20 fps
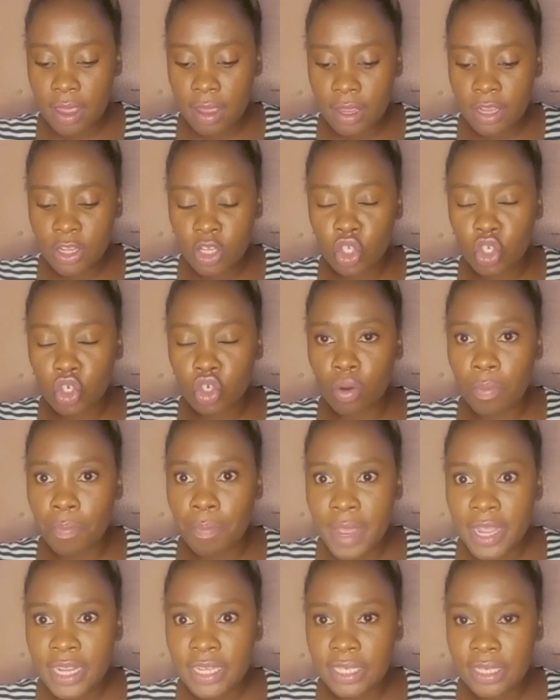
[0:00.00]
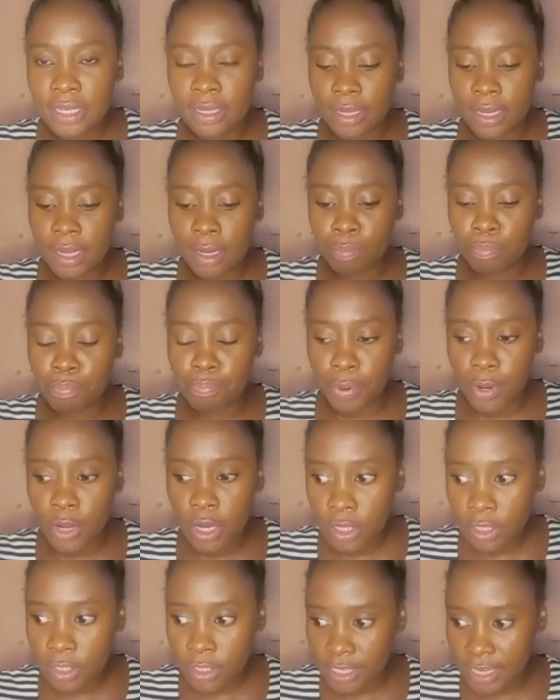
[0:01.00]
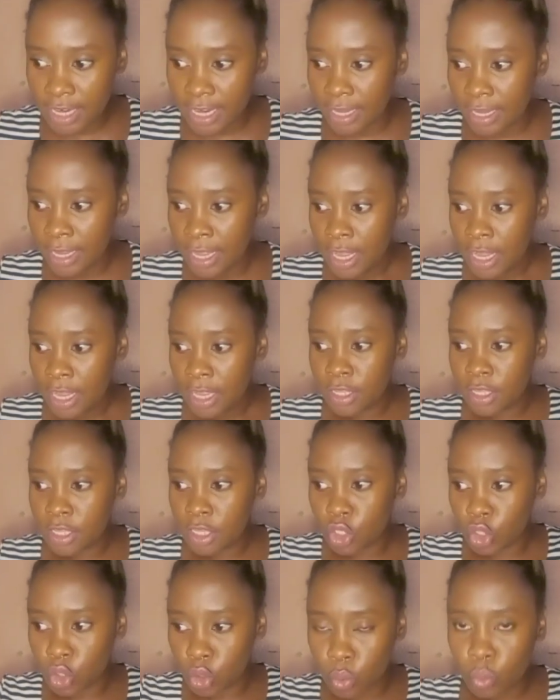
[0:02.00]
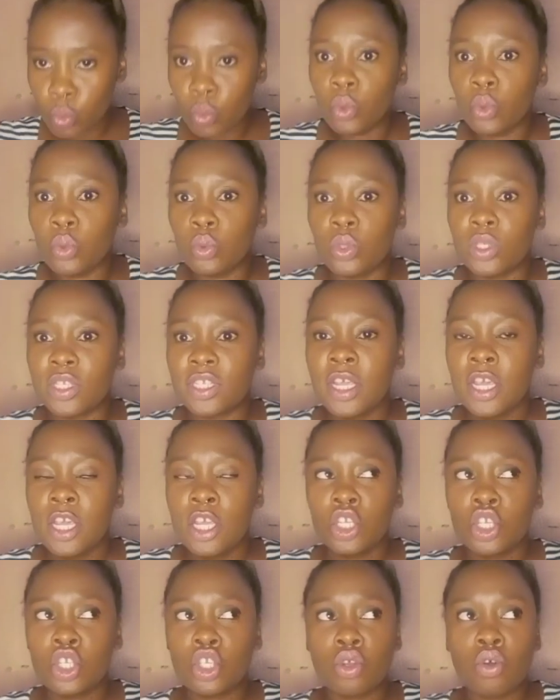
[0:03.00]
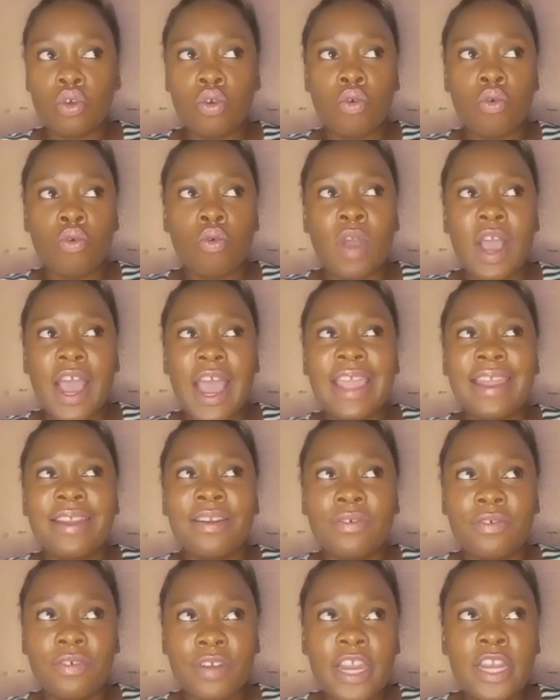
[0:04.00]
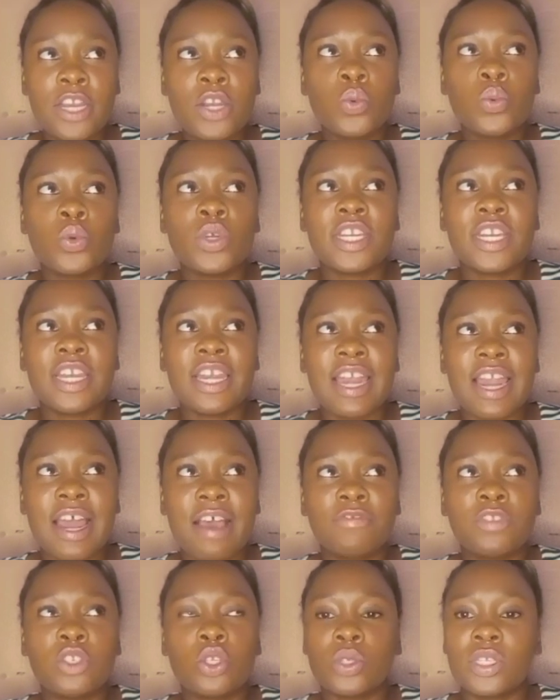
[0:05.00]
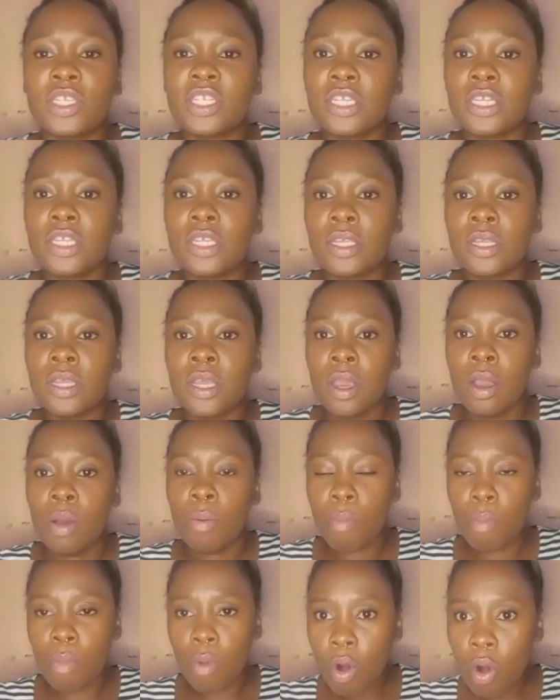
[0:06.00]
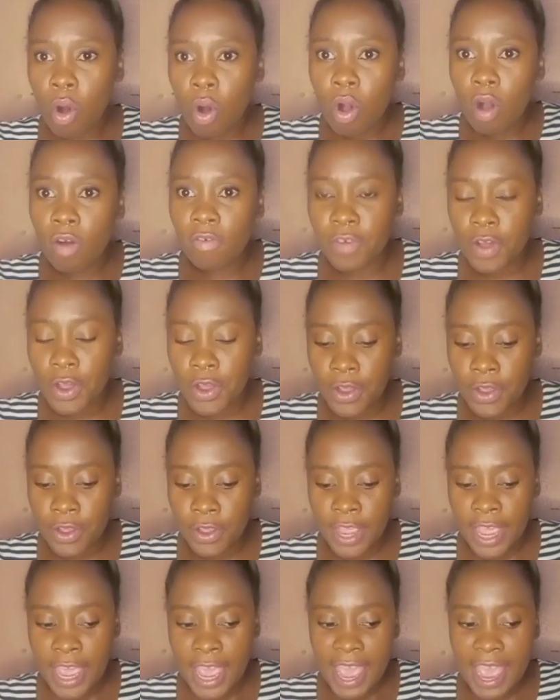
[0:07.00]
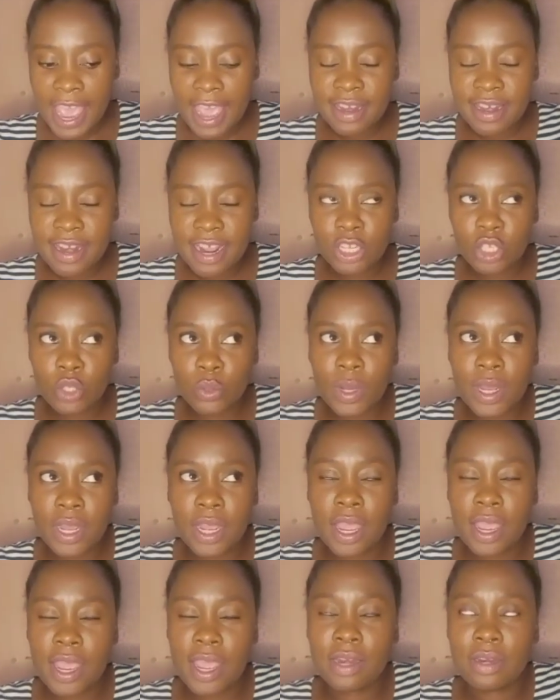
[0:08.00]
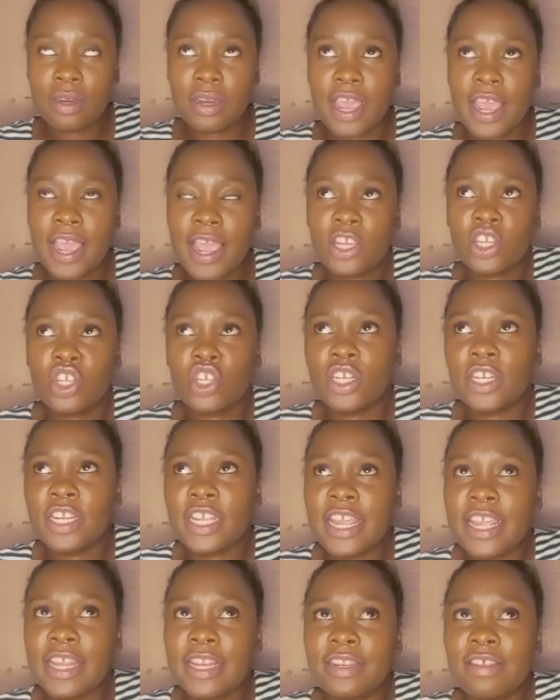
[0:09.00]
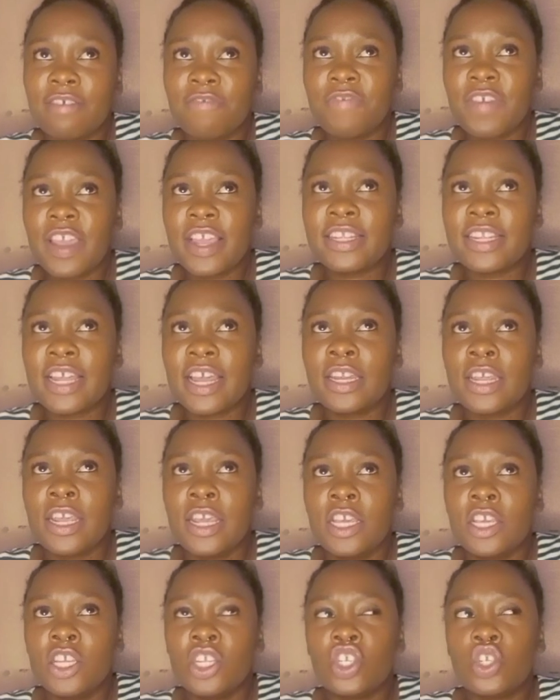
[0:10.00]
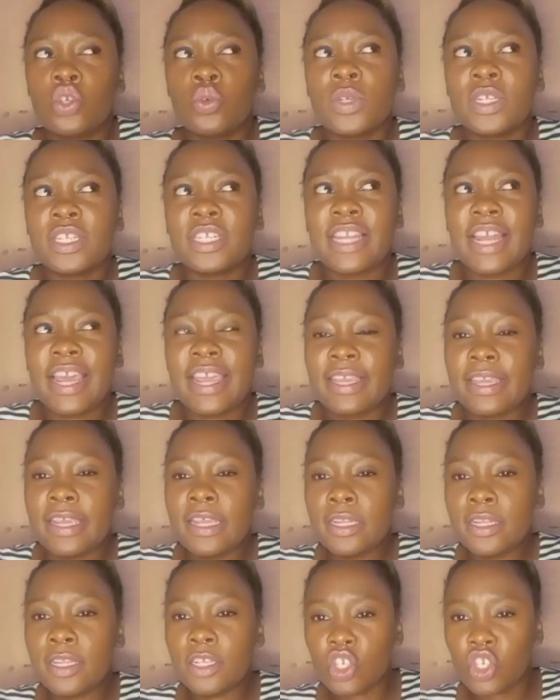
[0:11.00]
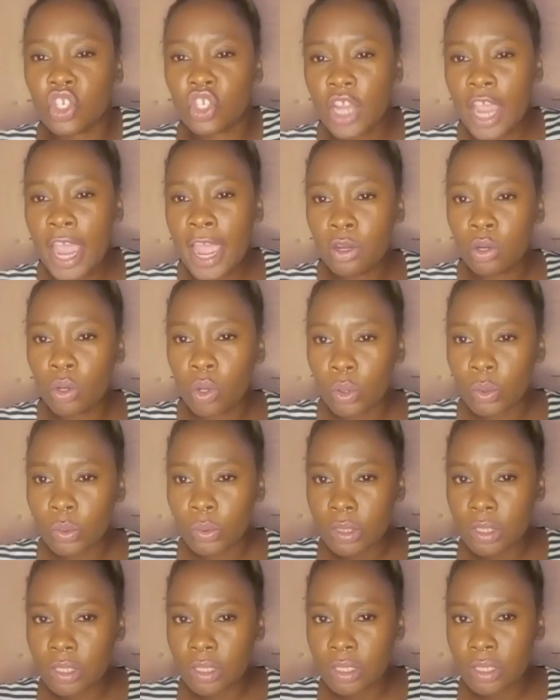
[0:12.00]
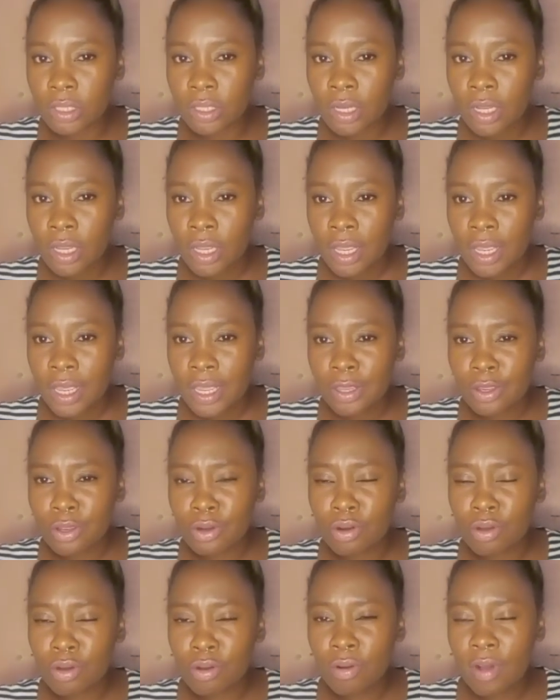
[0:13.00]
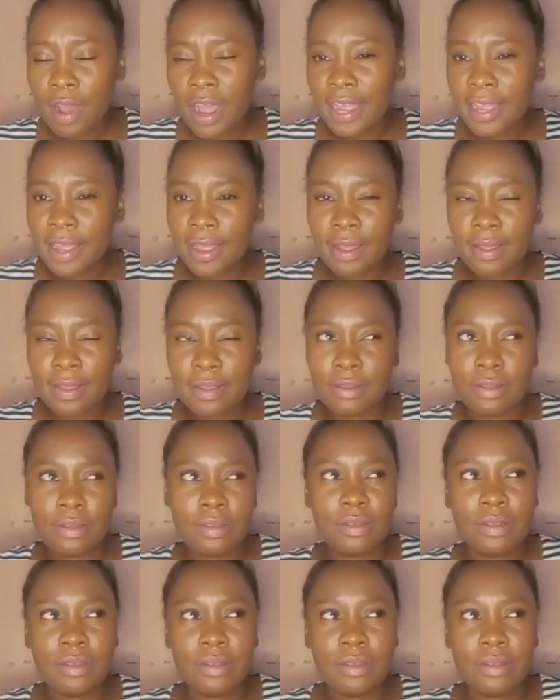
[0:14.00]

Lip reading: instrumental in building the Zulus. So I really would love to see more of her. And that's why, and actually the fact that she was like in the shadows, you know, I